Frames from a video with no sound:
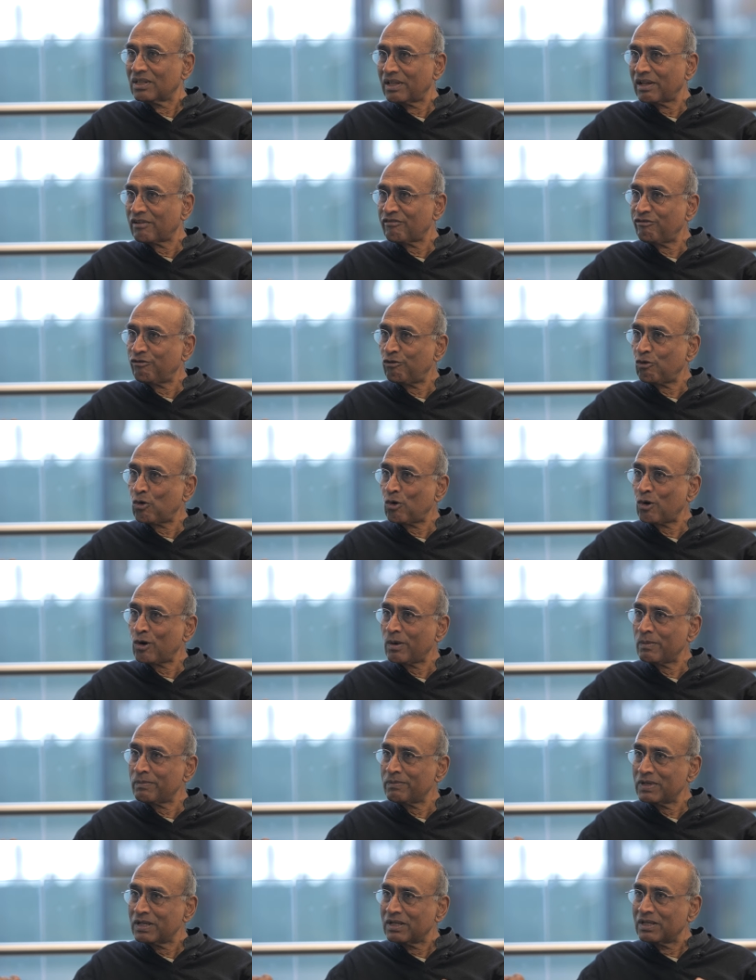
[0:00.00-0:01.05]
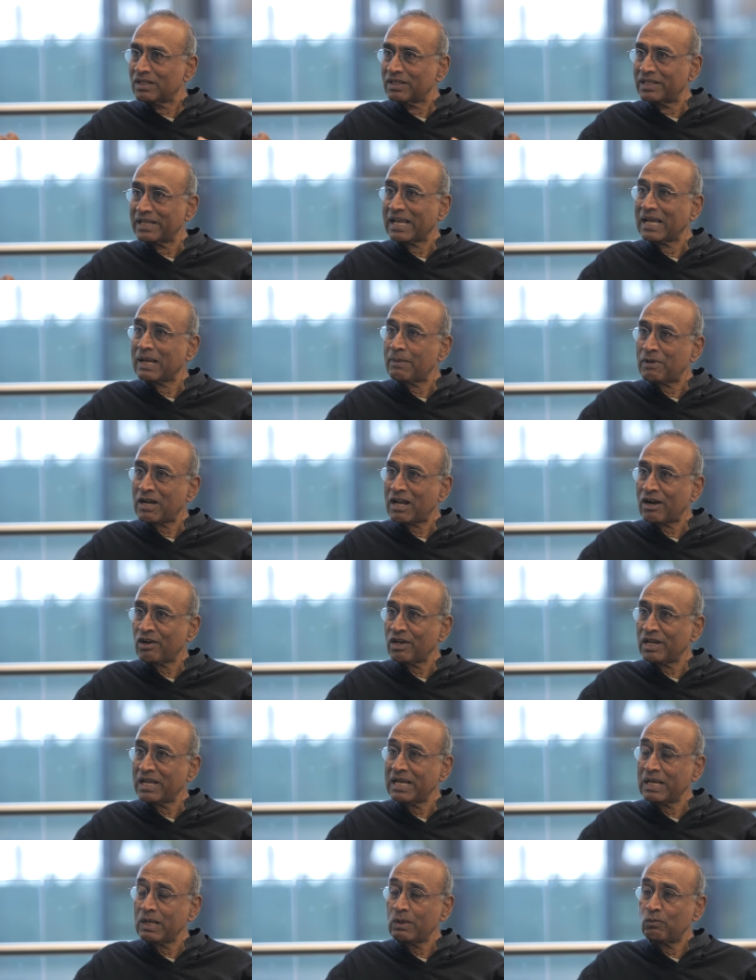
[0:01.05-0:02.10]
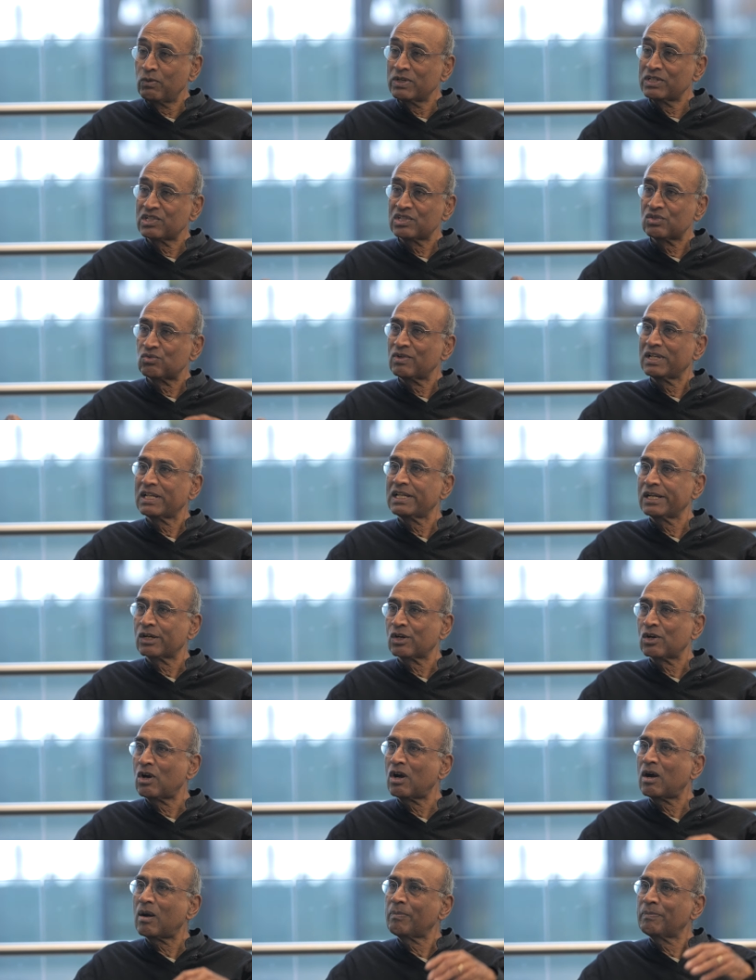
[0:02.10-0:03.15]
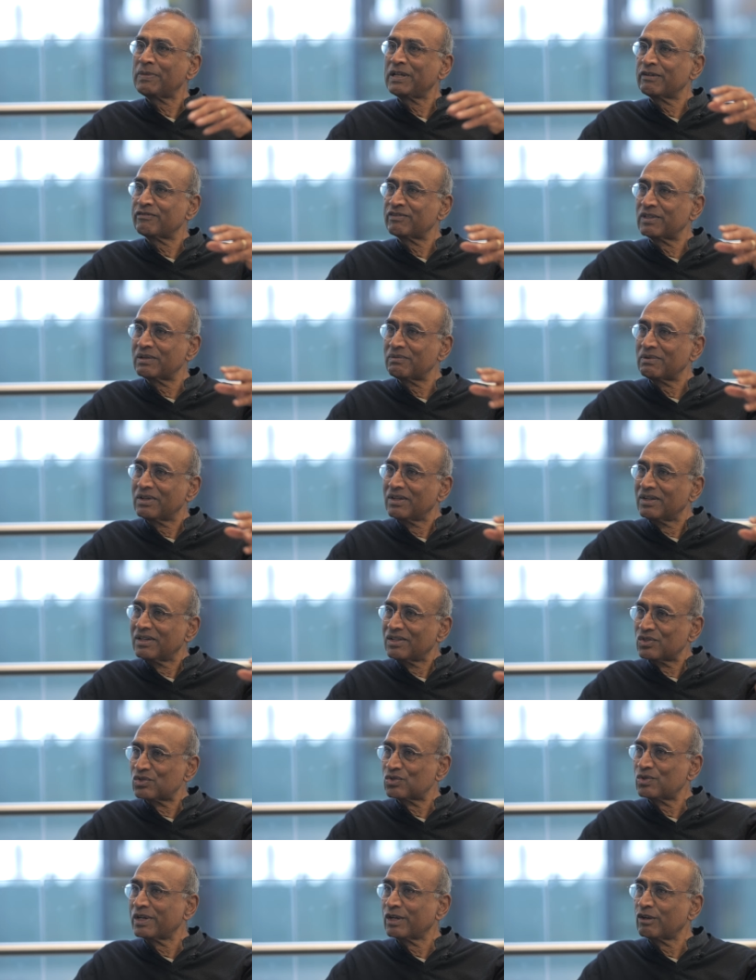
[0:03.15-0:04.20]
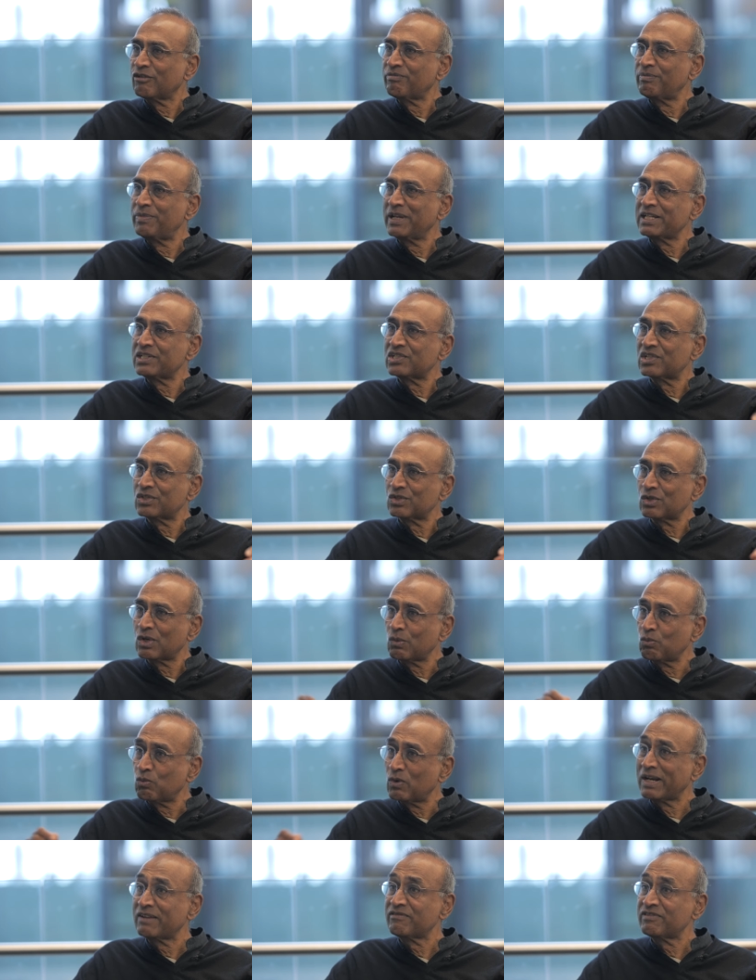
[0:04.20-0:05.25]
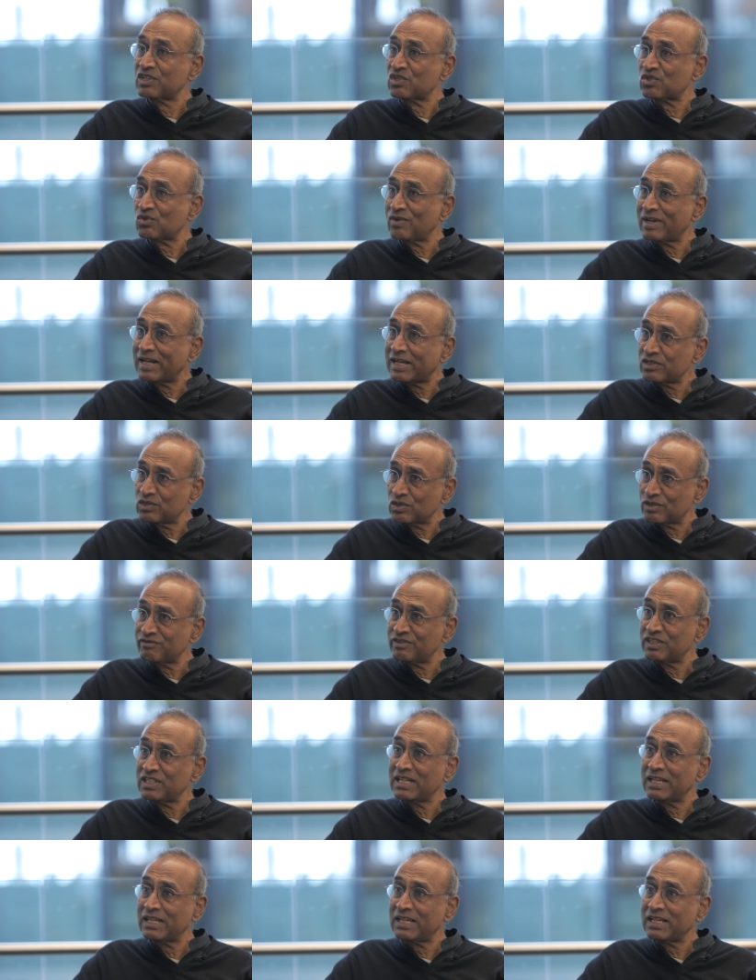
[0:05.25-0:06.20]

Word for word: that form mm-hmm. the mRNA, which is really a copy of the string of mm-hmm. bases mm-hmm. on one of the strands of